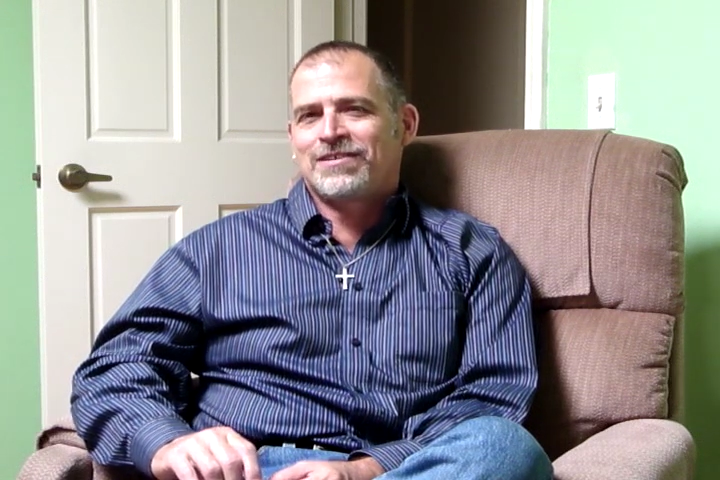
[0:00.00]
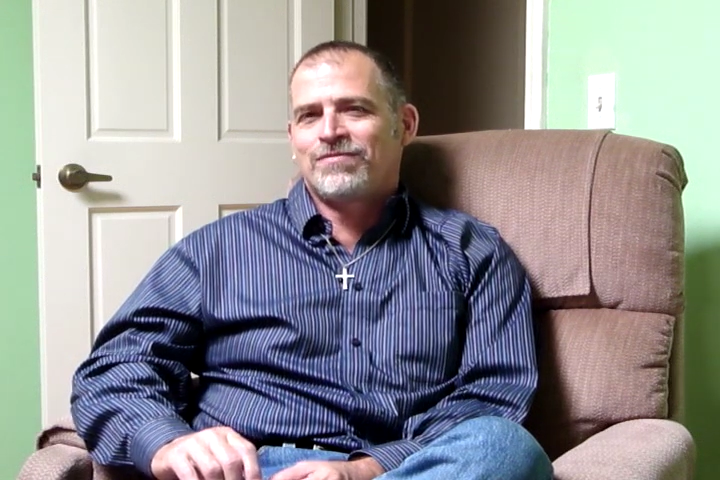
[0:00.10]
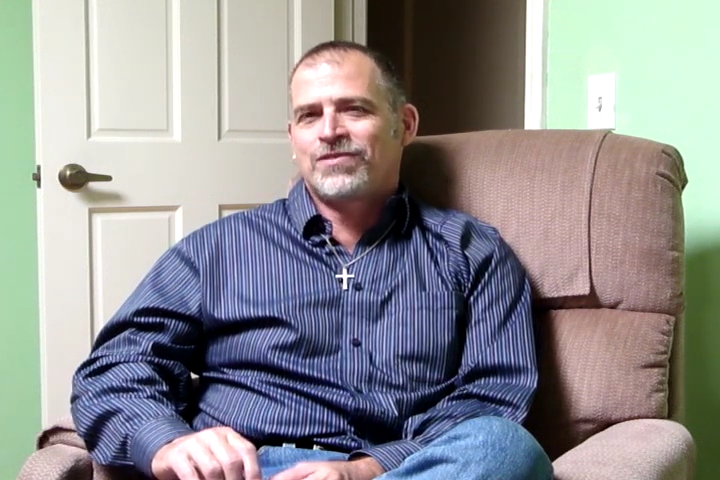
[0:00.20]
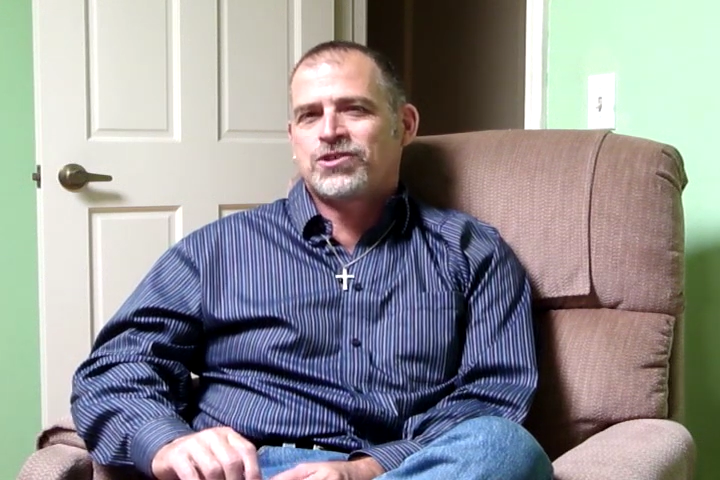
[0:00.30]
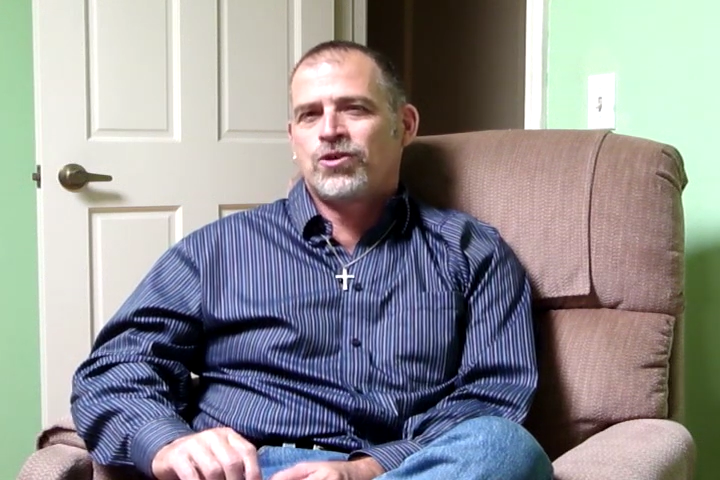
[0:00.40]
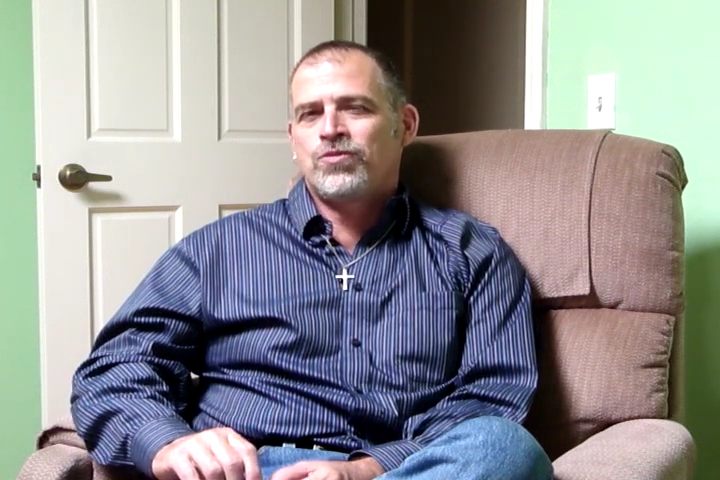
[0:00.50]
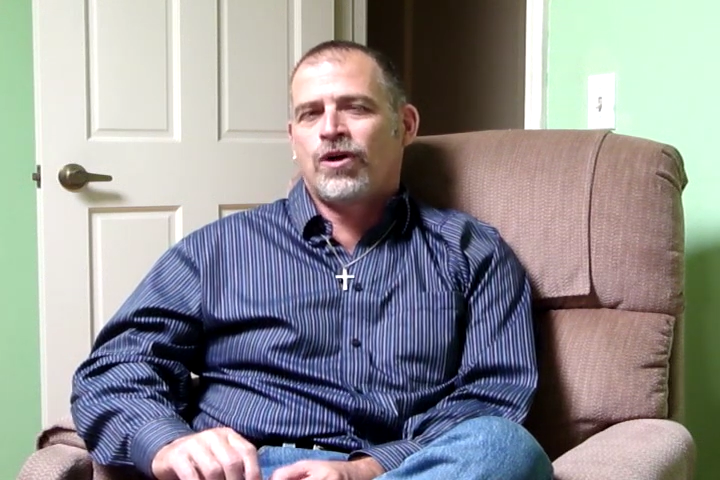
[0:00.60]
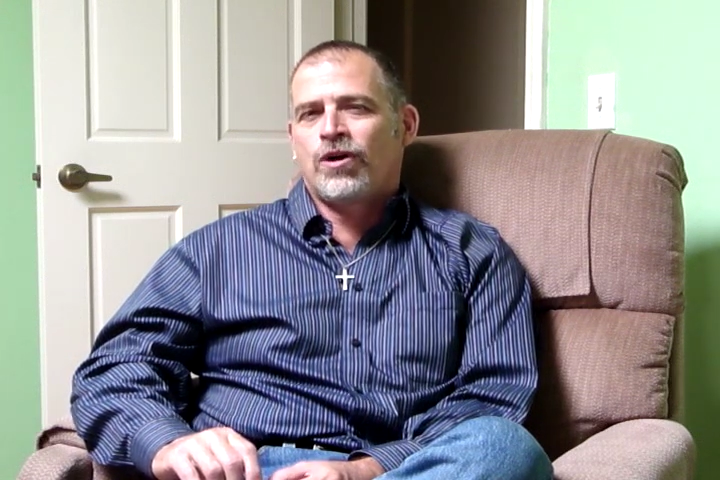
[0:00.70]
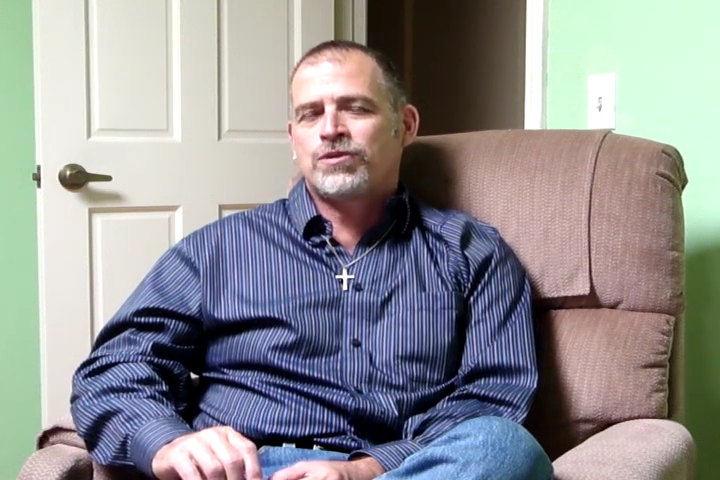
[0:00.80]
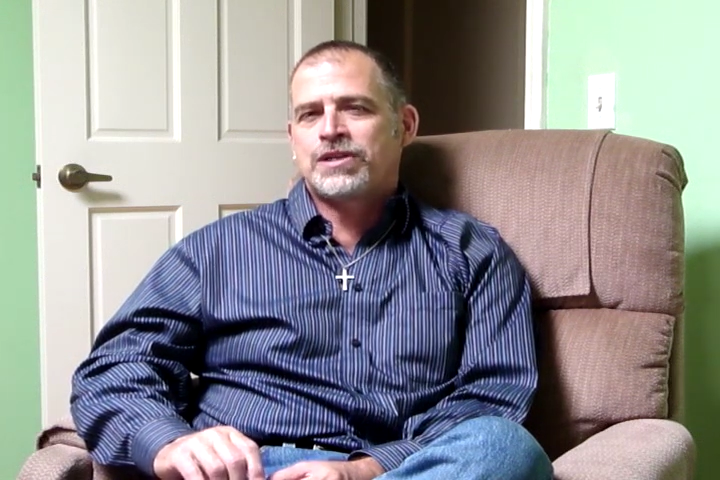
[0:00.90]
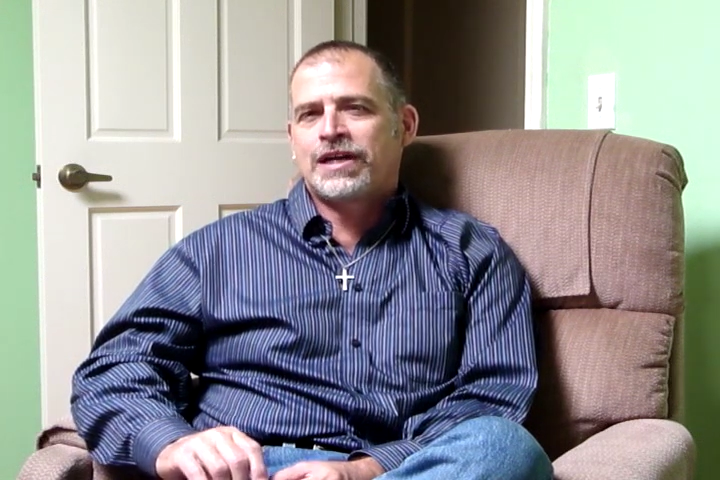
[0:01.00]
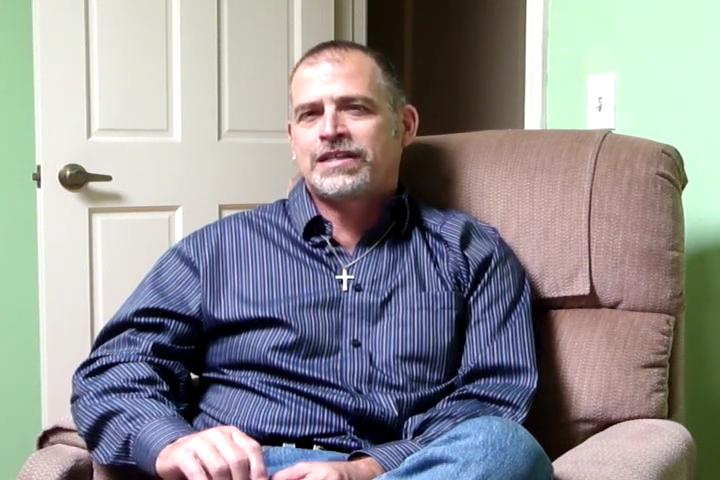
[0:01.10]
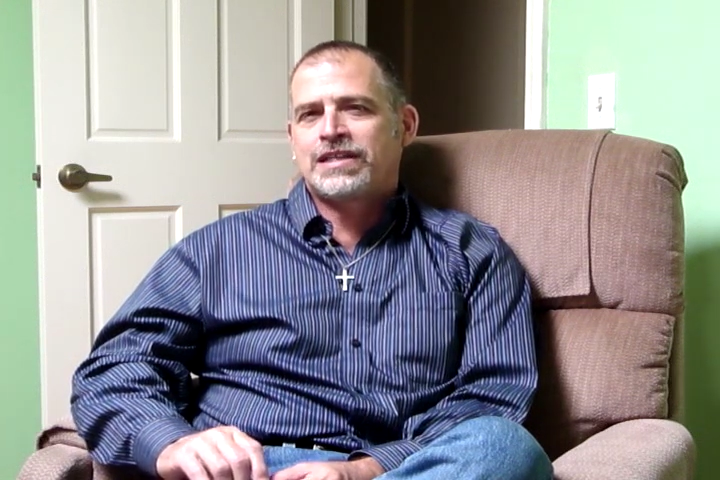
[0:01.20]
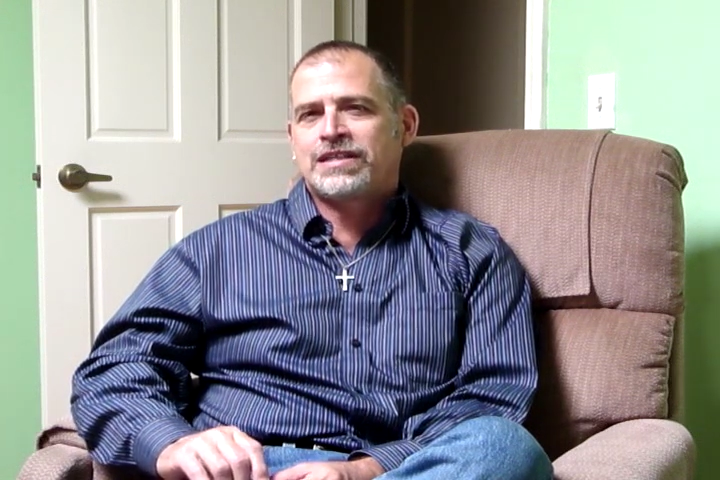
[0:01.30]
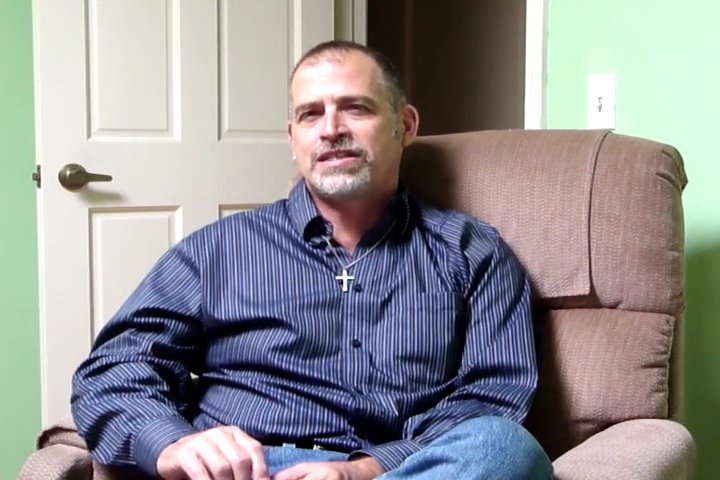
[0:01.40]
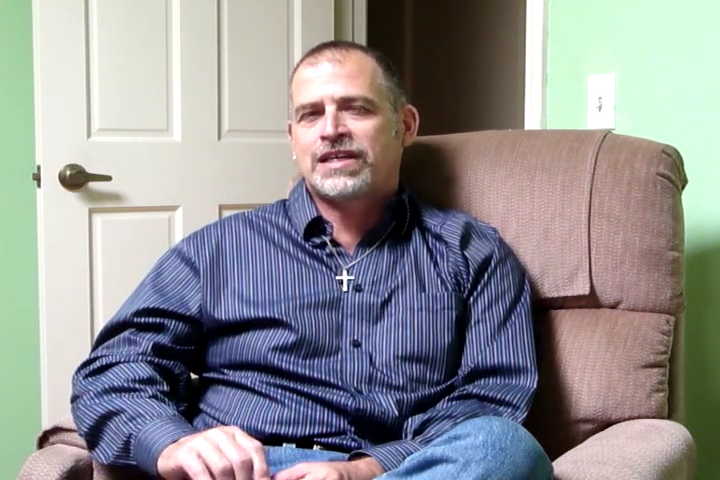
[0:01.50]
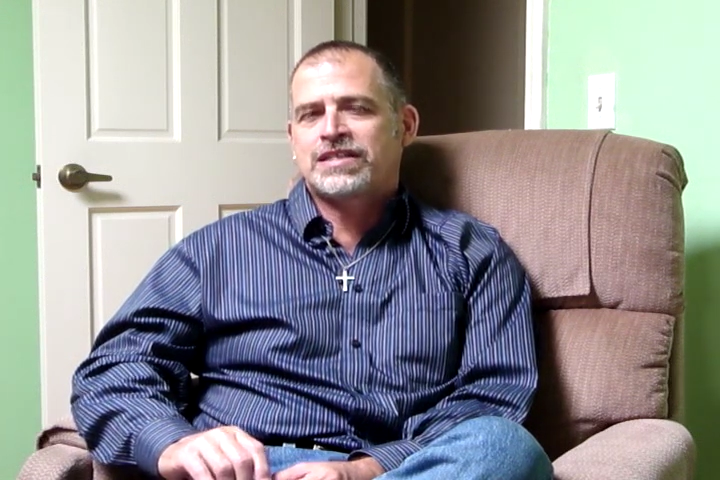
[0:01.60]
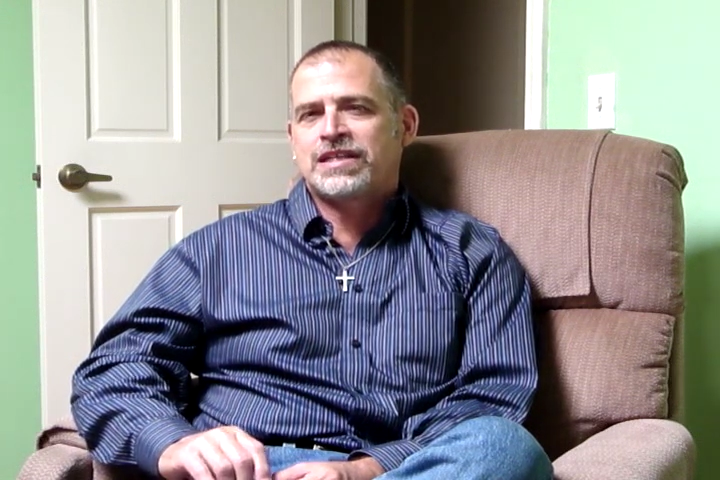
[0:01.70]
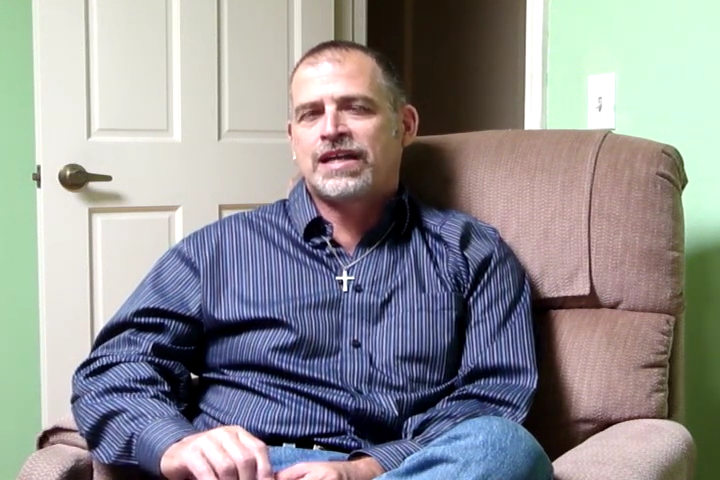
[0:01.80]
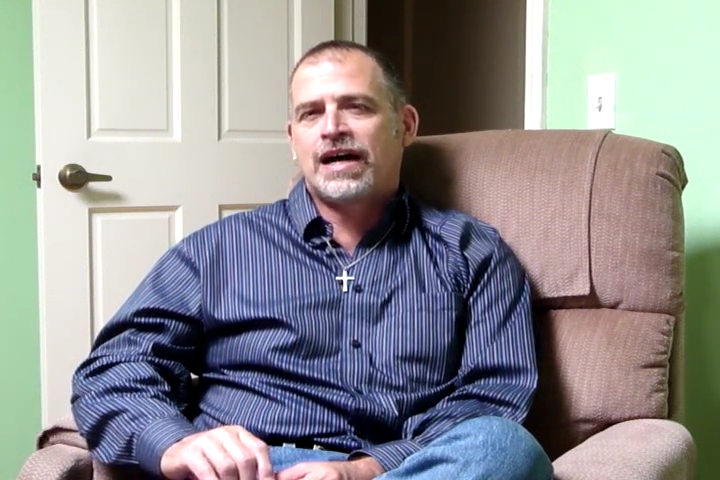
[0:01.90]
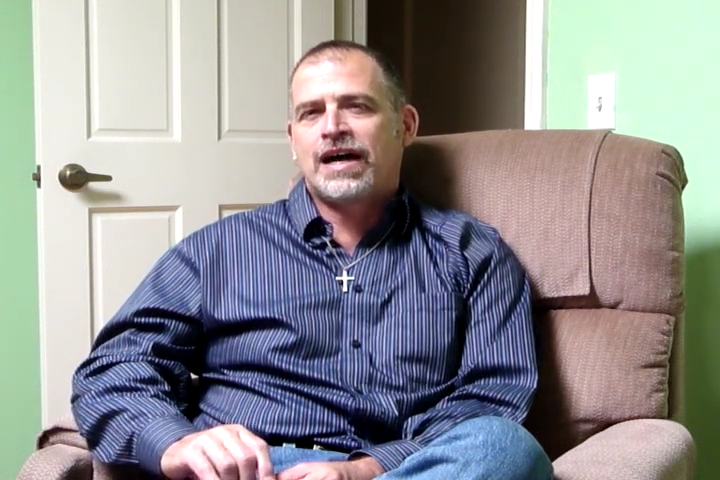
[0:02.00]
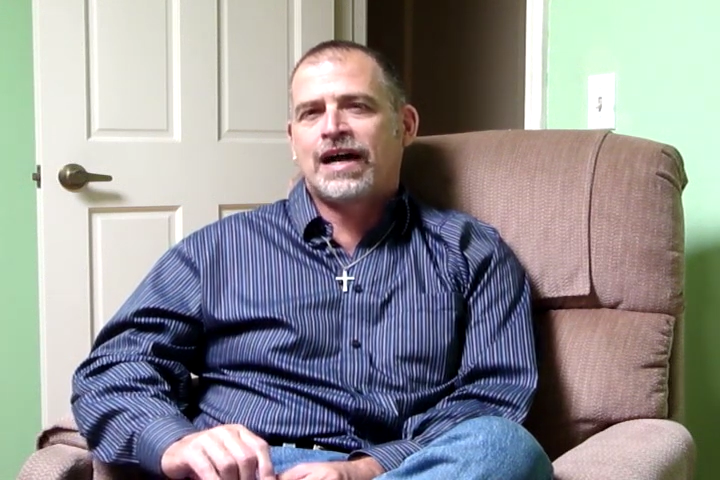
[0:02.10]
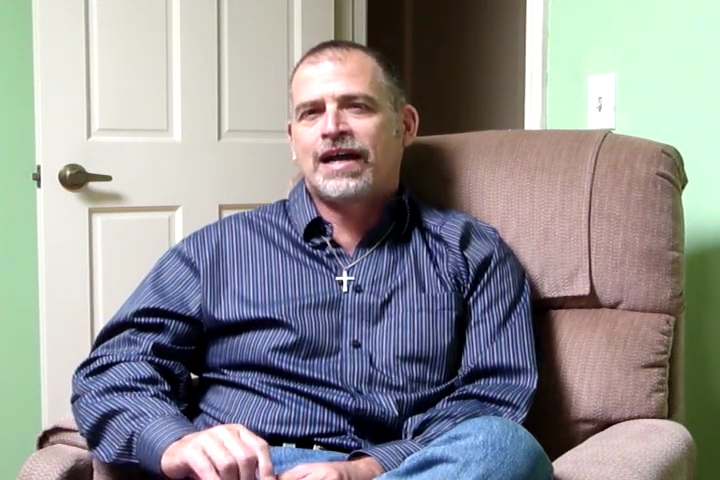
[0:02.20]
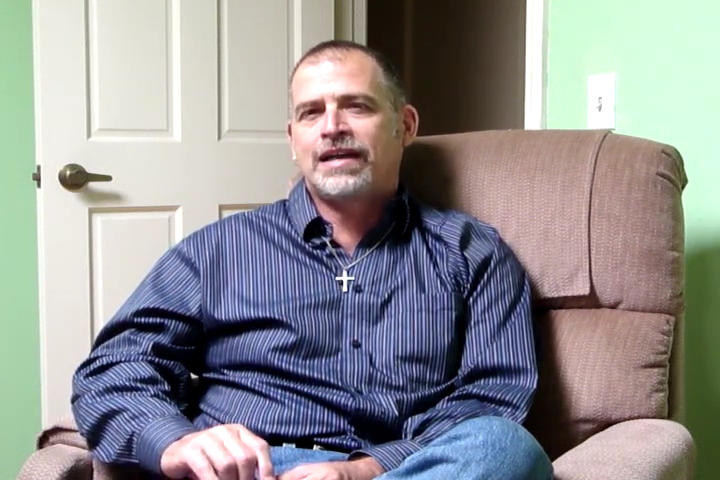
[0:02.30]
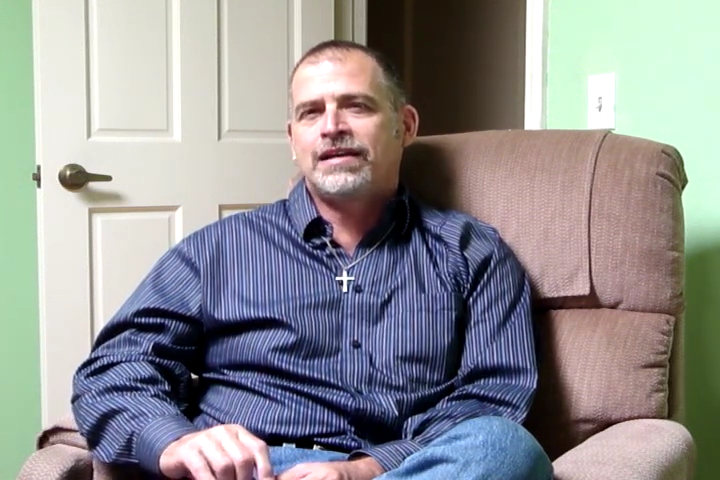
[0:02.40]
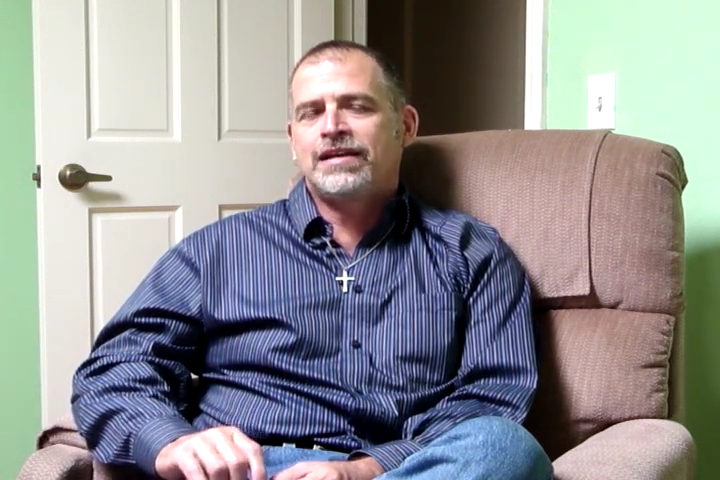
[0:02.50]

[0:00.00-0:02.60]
Stonewall was 1969.